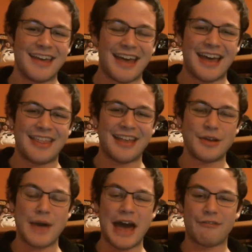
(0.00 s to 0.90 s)
And then you
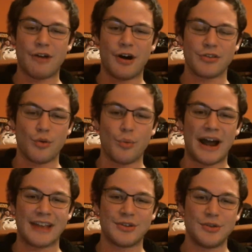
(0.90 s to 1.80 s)
have Arthur
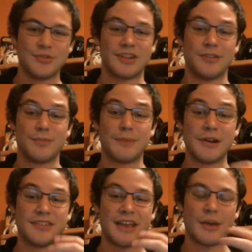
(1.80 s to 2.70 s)
Watts, who's
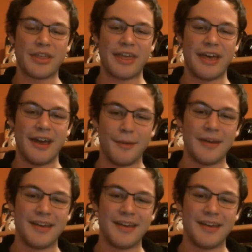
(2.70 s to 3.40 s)
conspiring with him,